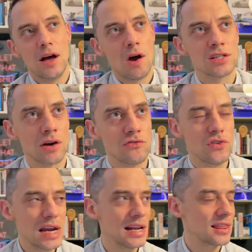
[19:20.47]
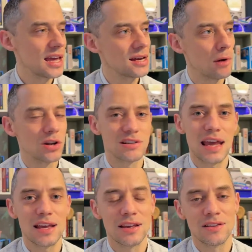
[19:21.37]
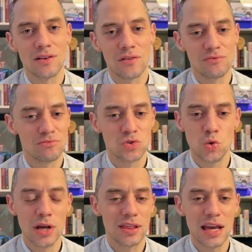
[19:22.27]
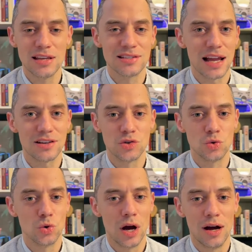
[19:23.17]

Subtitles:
So I really think about doing things that you